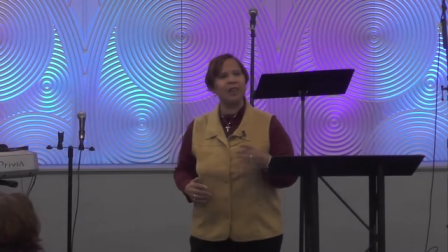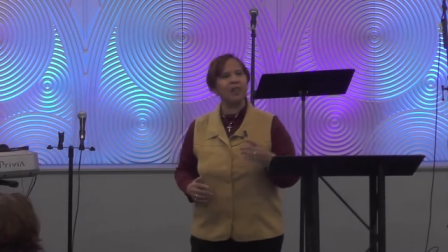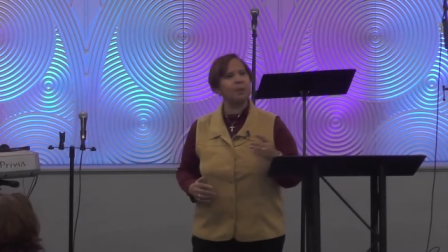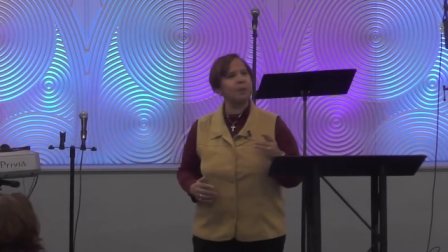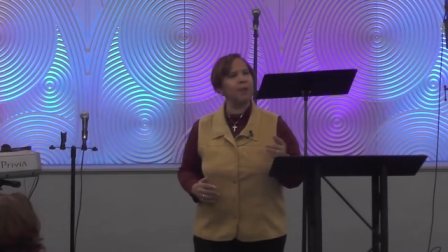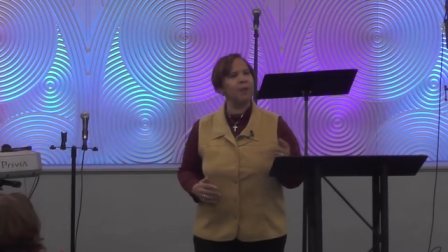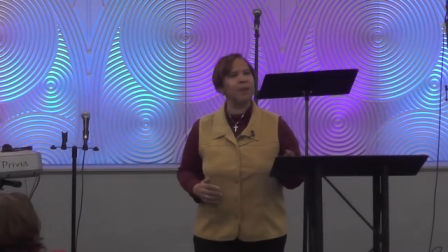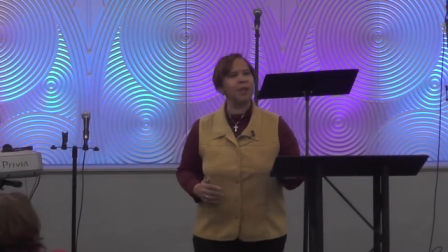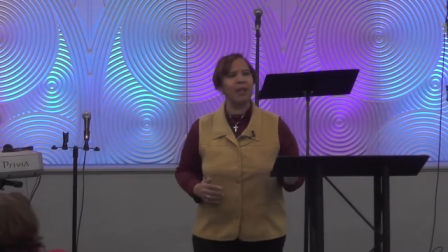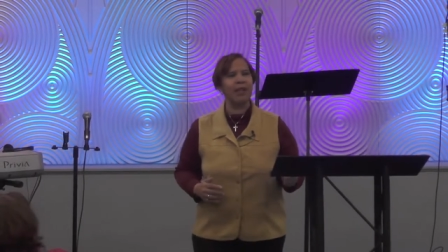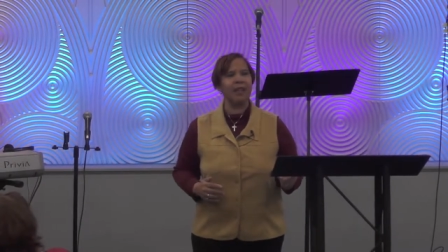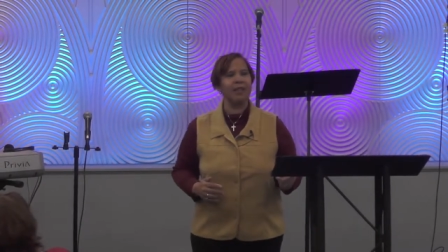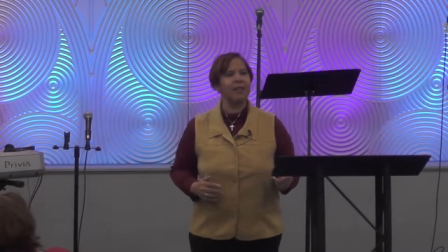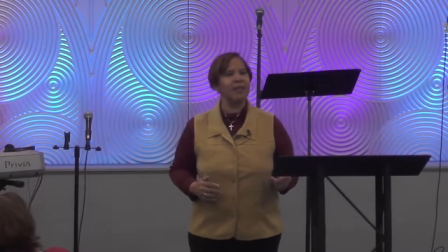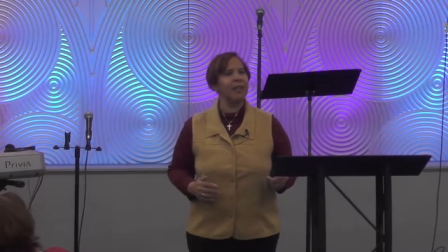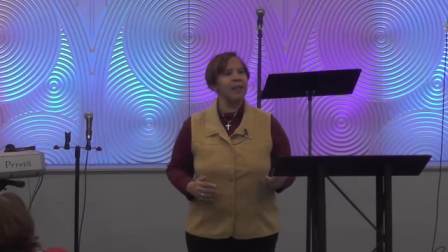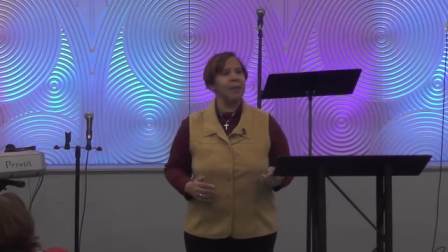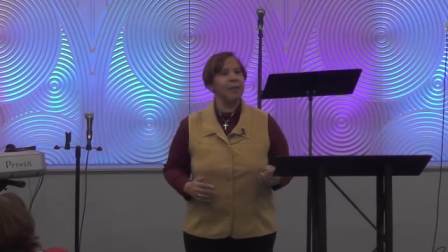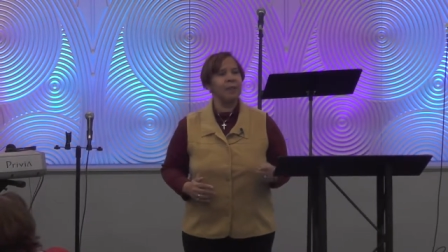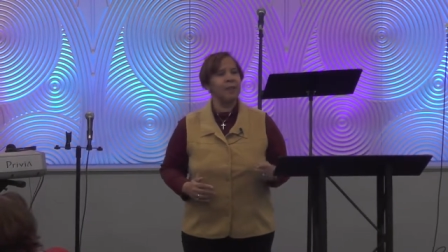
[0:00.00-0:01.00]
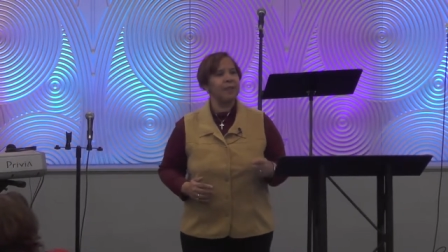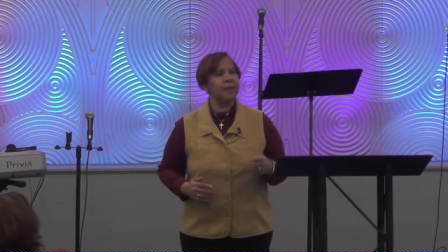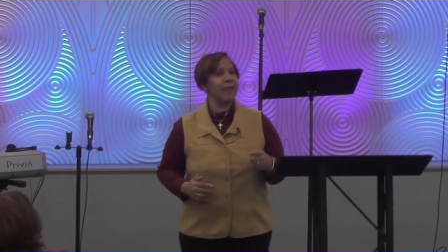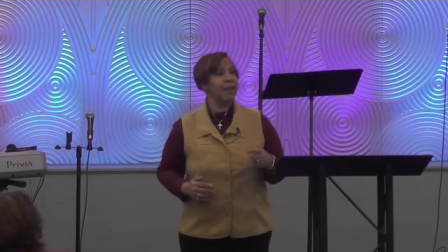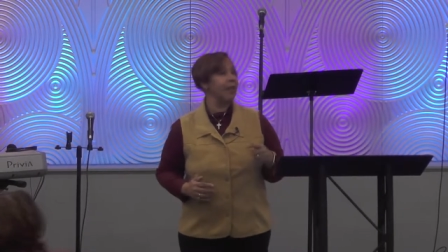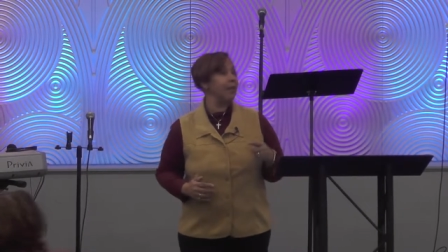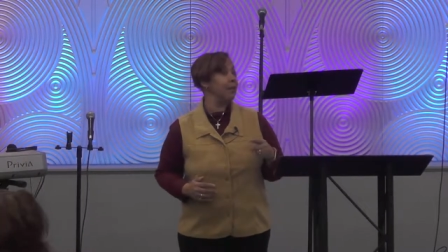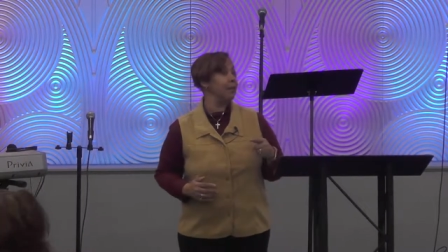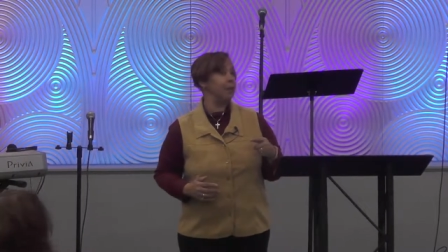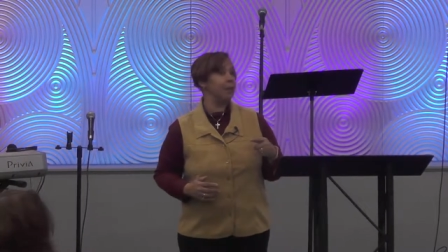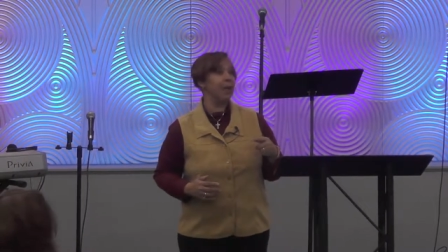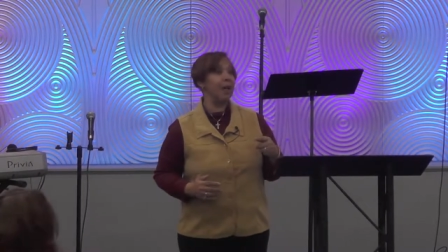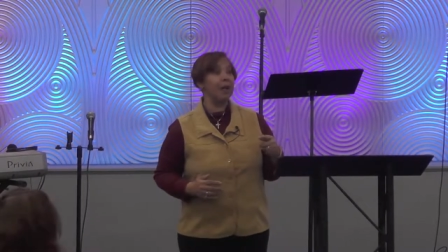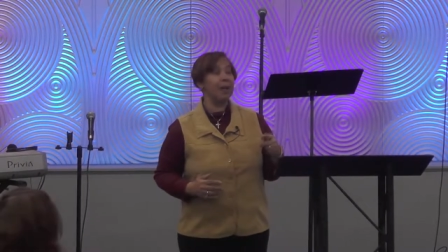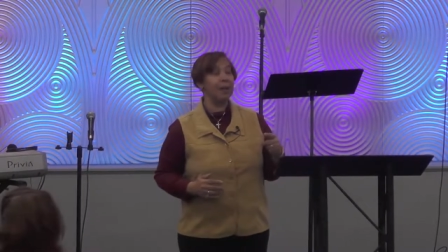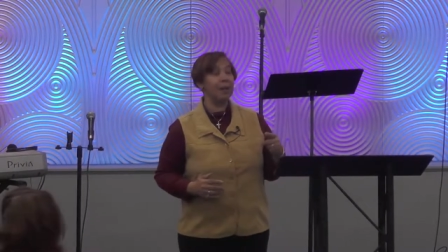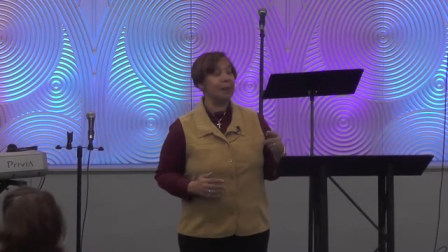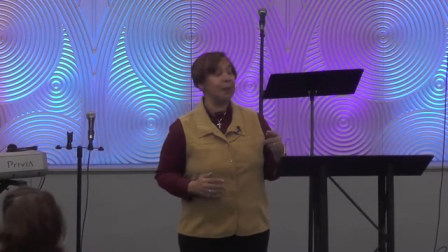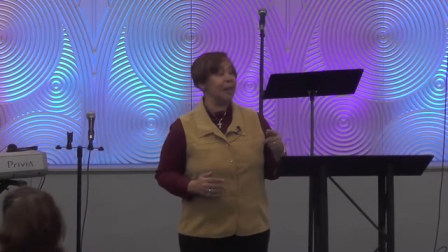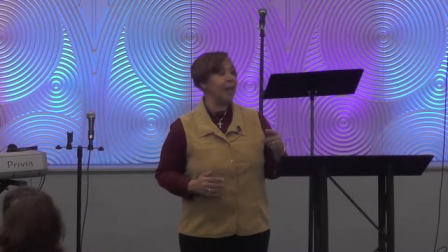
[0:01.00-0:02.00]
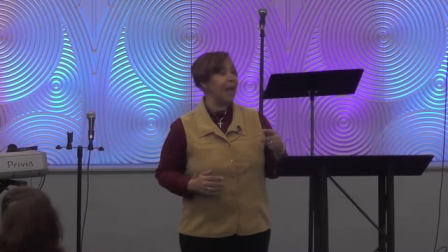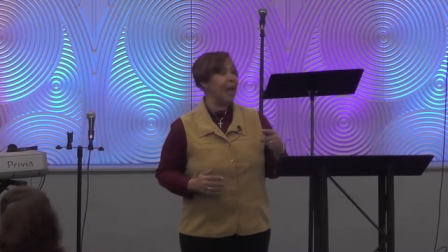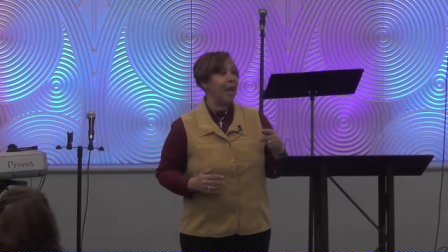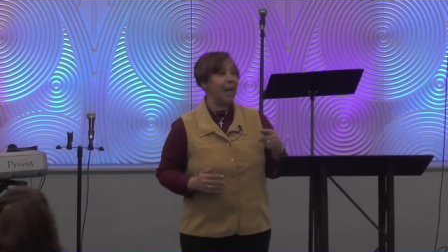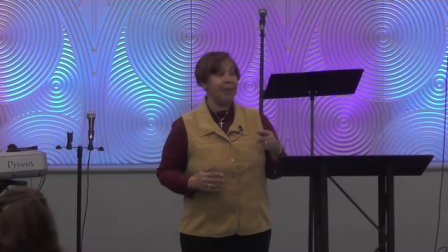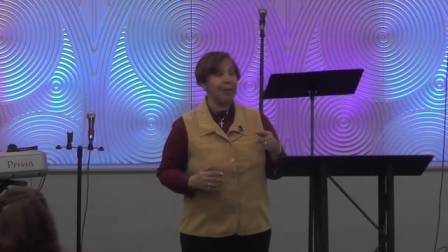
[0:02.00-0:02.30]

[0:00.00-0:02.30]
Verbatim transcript: experience than probably,